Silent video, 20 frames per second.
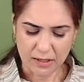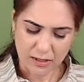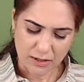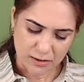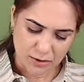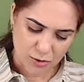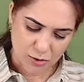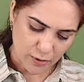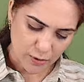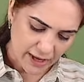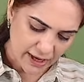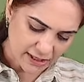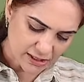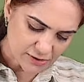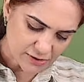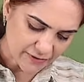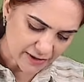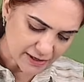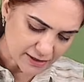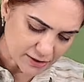So
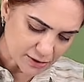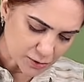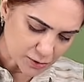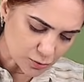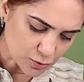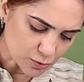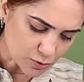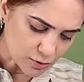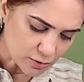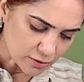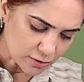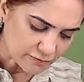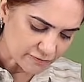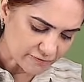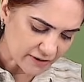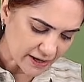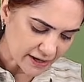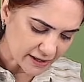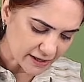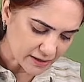X went to
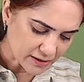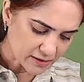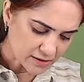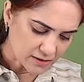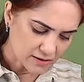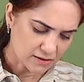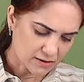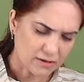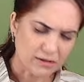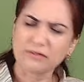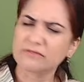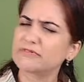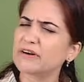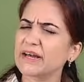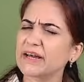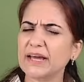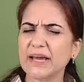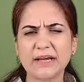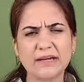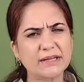Y. Y
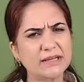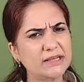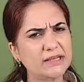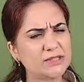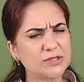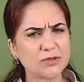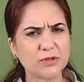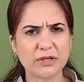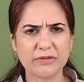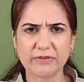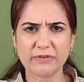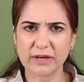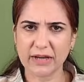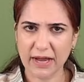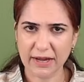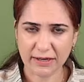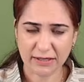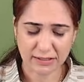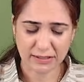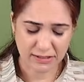agrees to give a
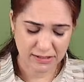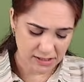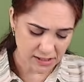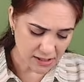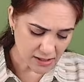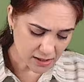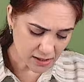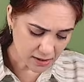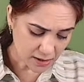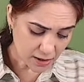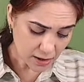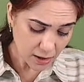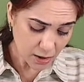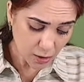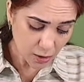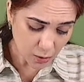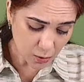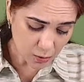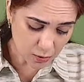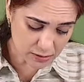guarantee
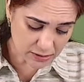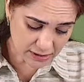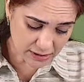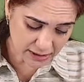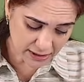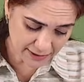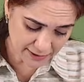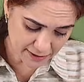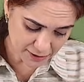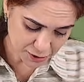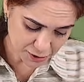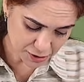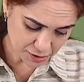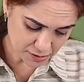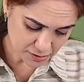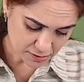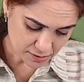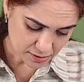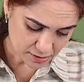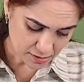on the
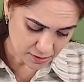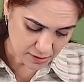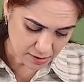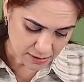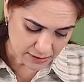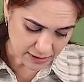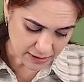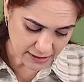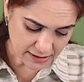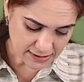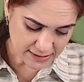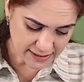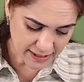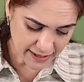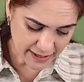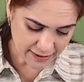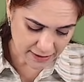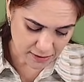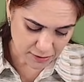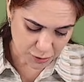condition that
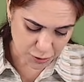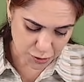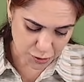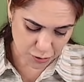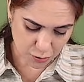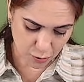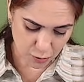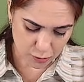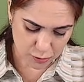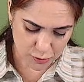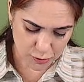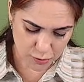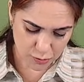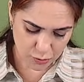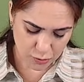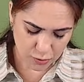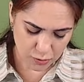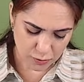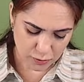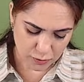Z should
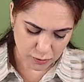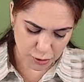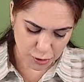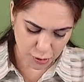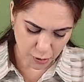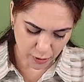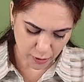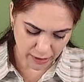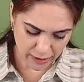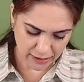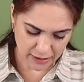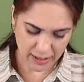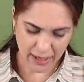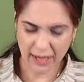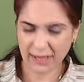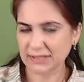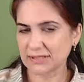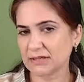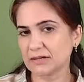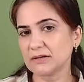also join
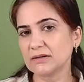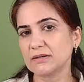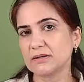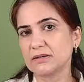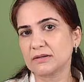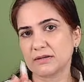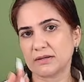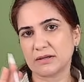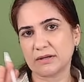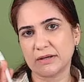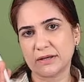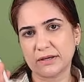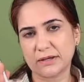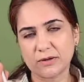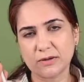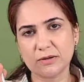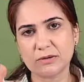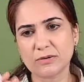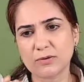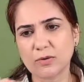as a
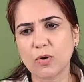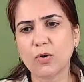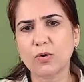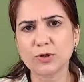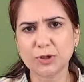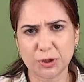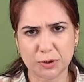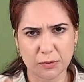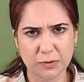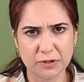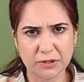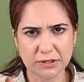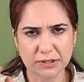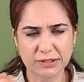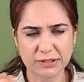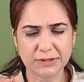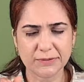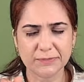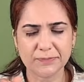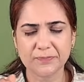
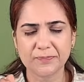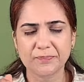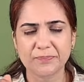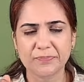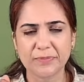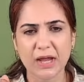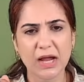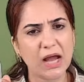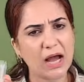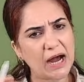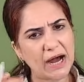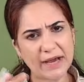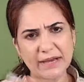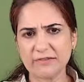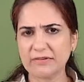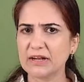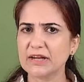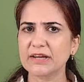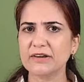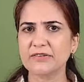co-surety. I
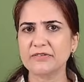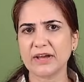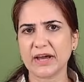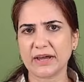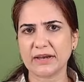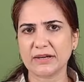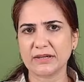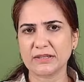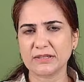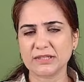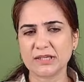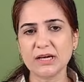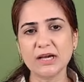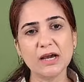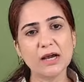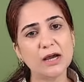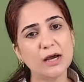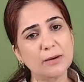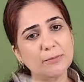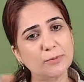will give
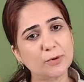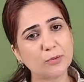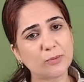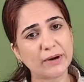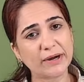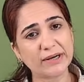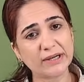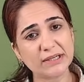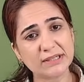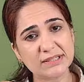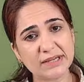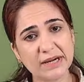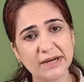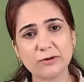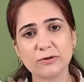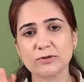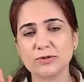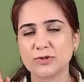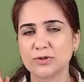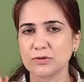guarantee provided Z
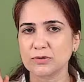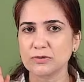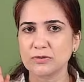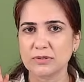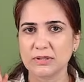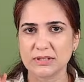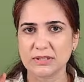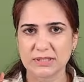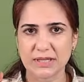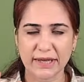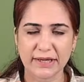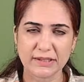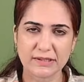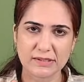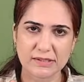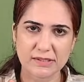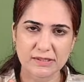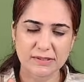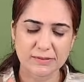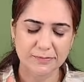also
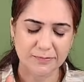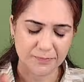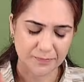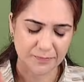signs.